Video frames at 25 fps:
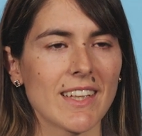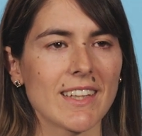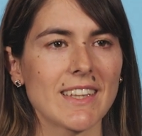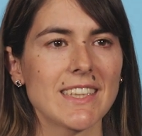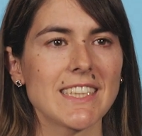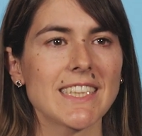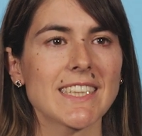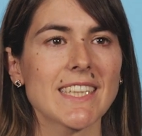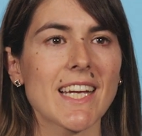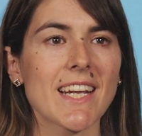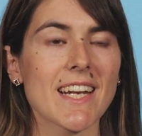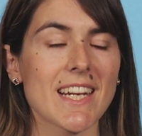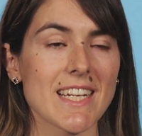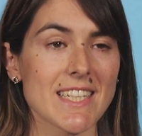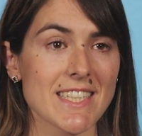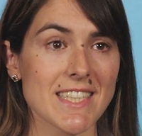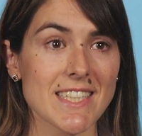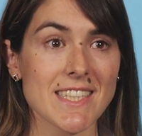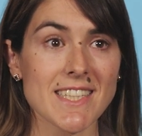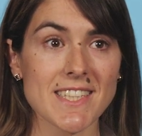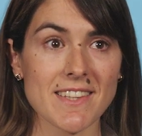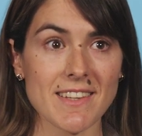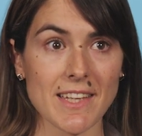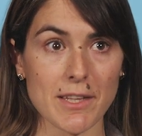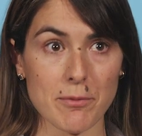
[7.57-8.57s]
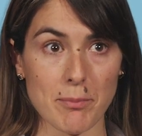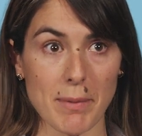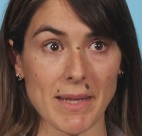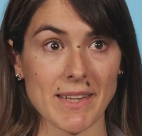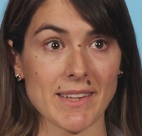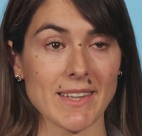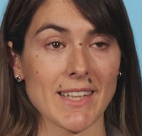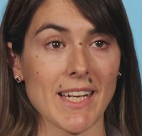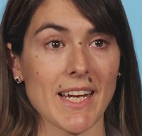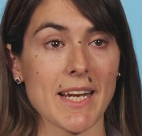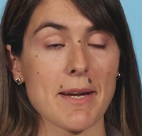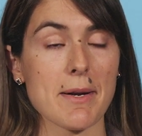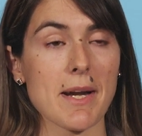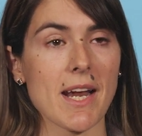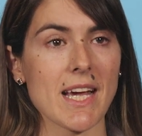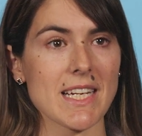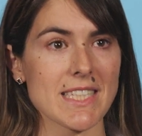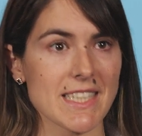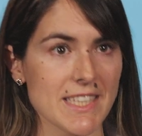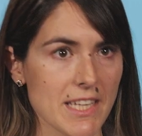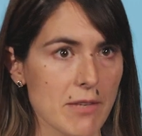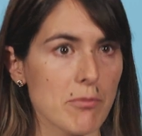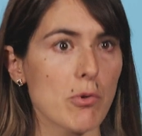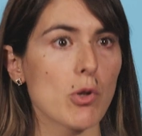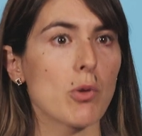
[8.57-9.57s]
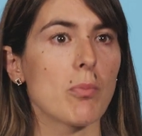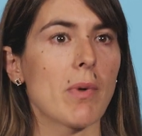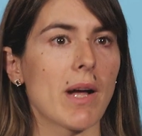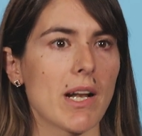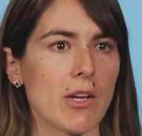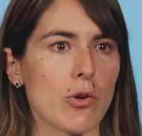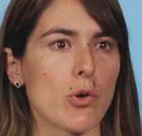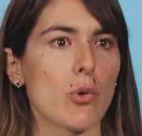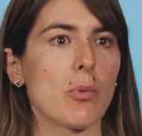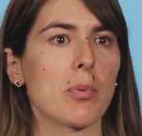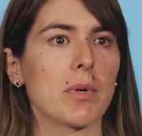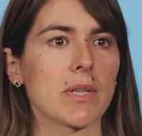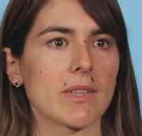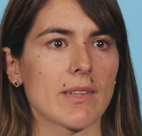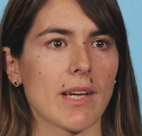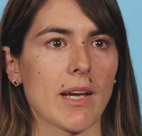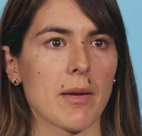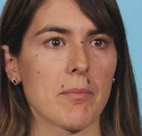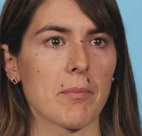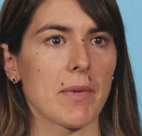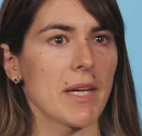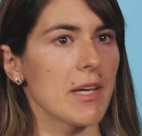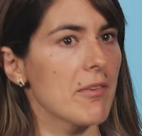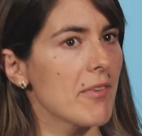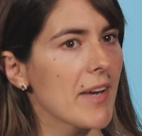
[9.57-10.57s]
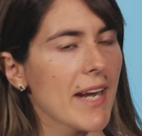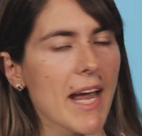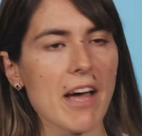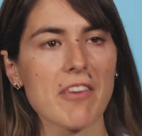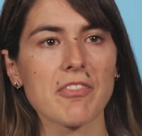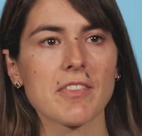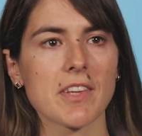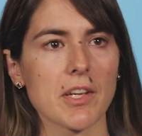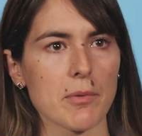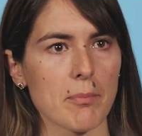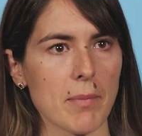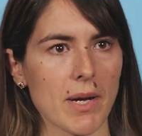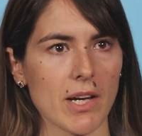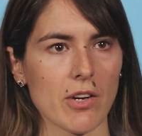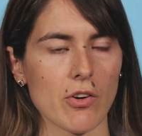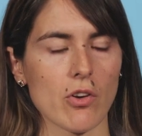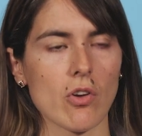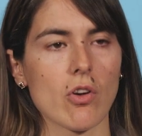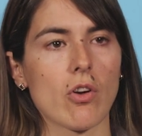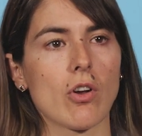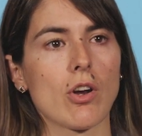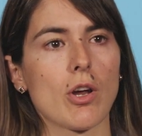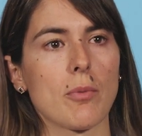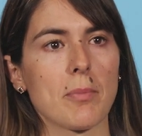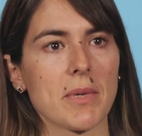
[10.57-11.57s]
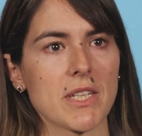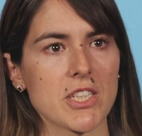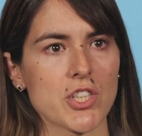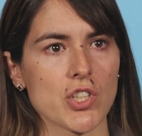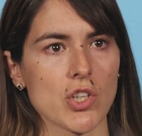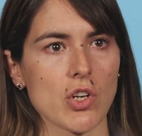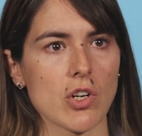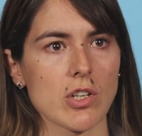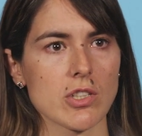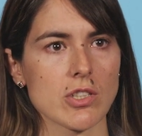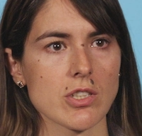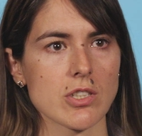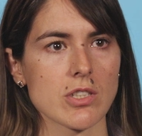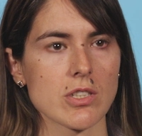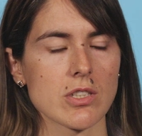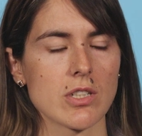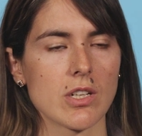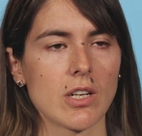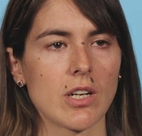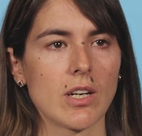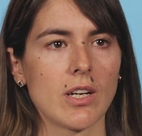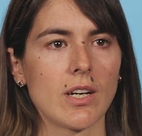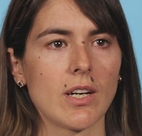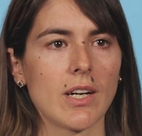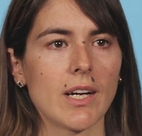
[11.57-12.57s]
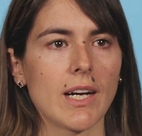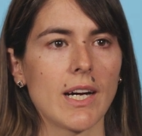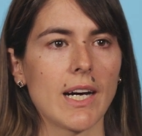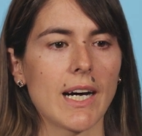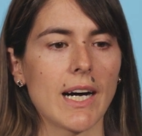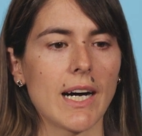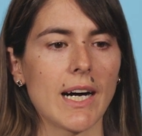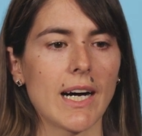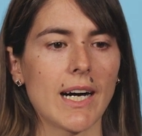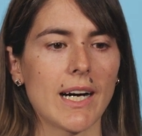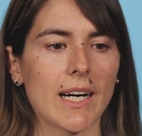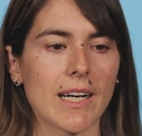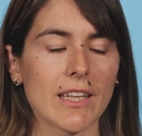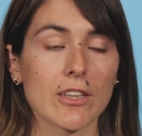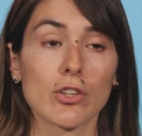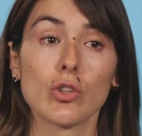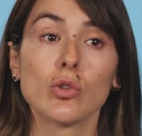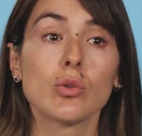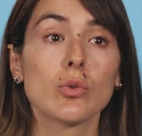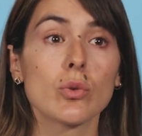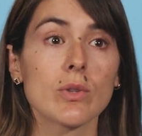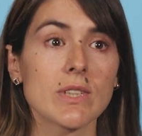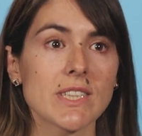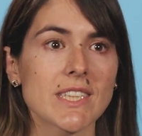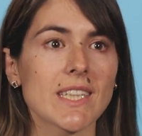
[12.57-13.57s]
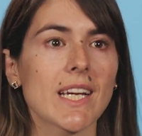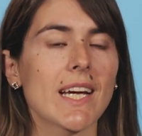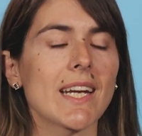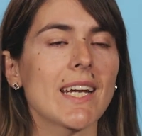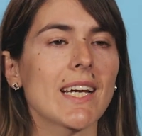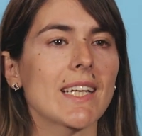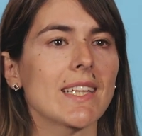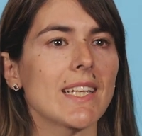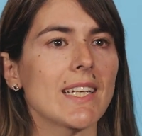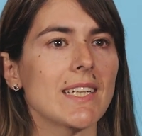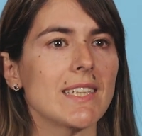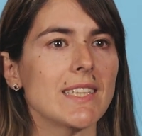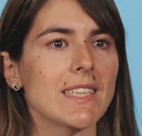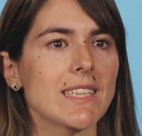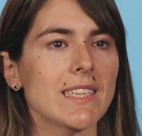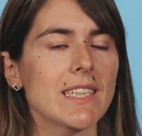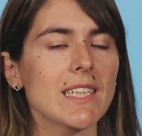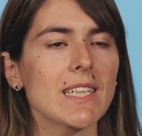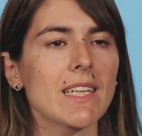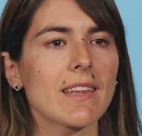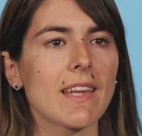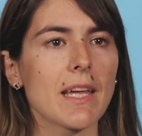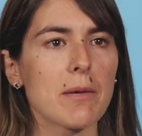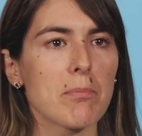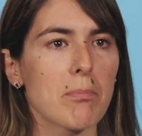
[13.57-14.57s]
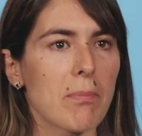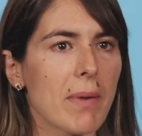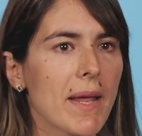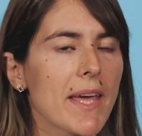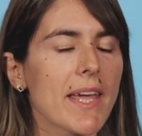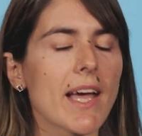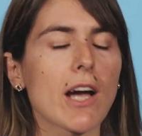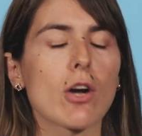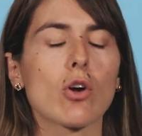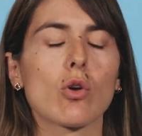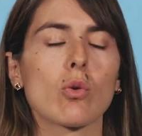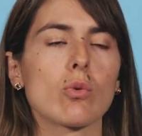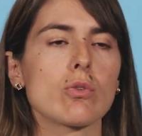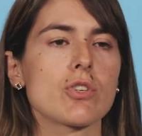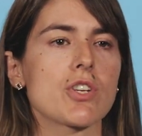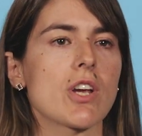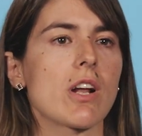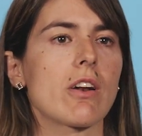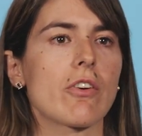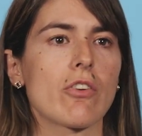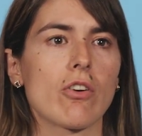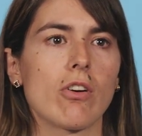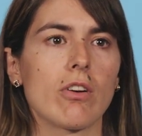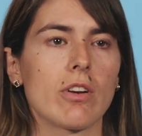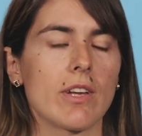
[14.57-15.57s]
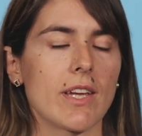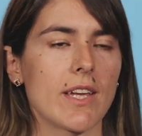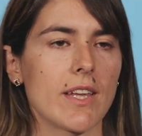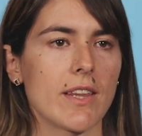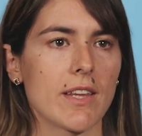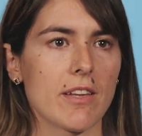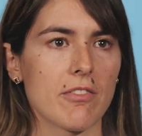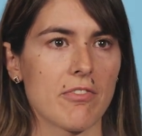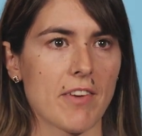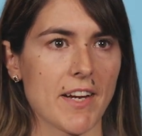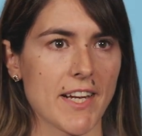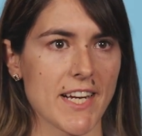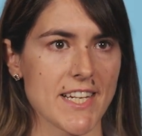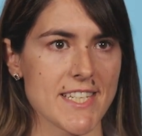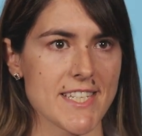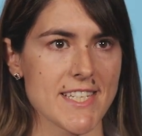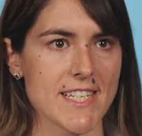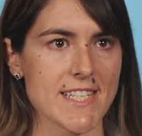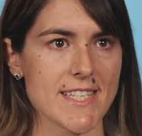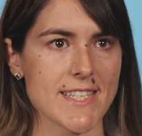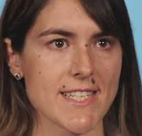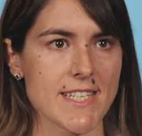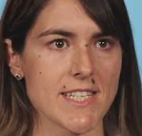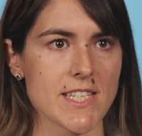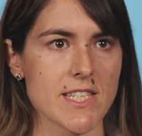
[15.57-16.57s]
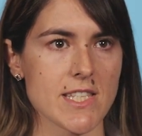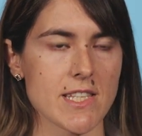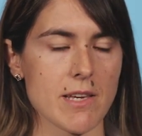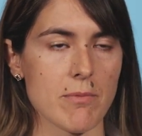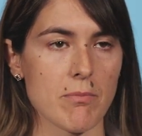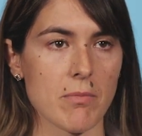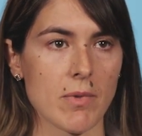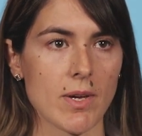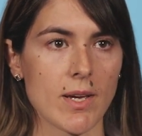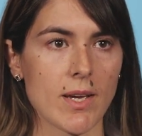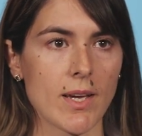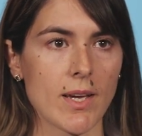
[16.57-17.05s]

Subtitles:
These are assets that maintain a stable value over time, even after macroeconomic shocks. Due to this characteristic, they play a crucial role in the financial system.